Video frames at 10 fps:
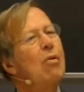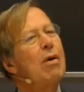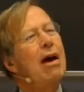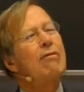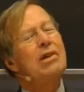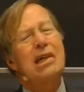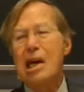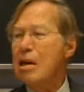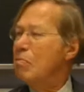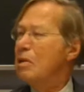We have to
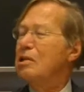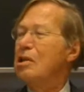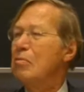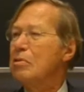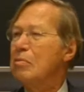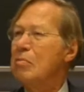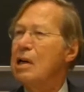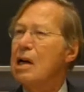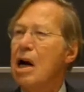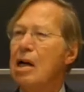keep, it seems to me,
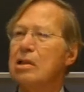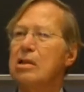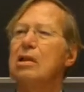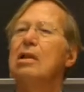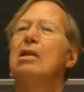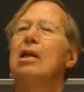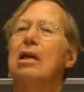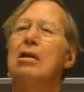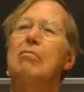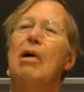
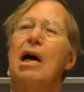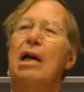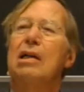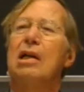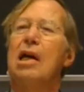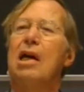constantly in mind